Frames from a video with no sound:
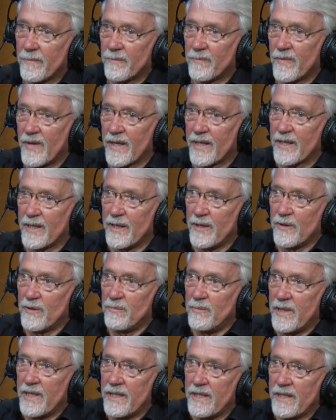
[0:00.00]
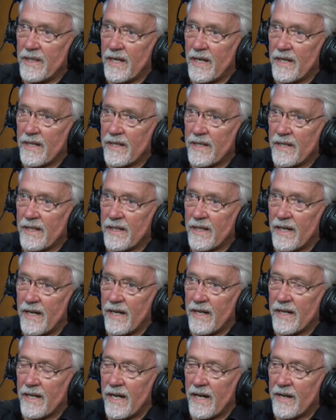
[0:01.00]
It can either be
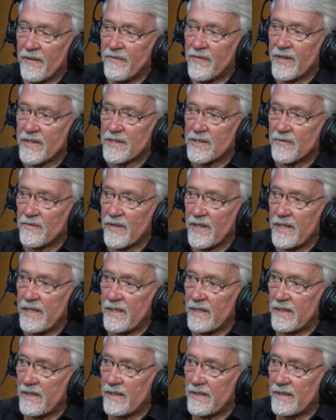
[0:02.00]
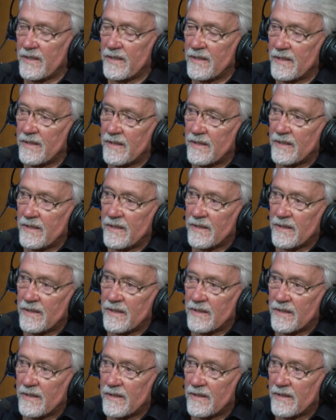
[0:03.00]
offensively. Yeah,
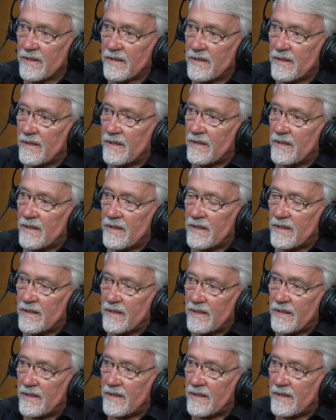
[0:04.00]
it does not say defense or